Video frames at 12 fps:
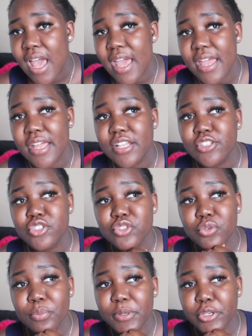and
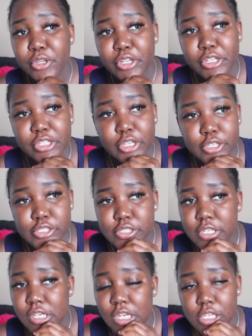you'll be doing
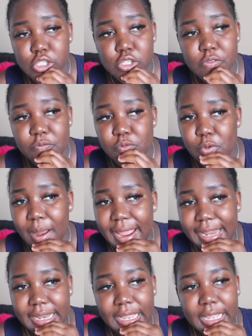lots and lots of
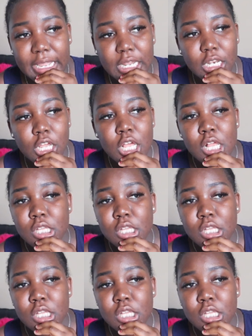writing,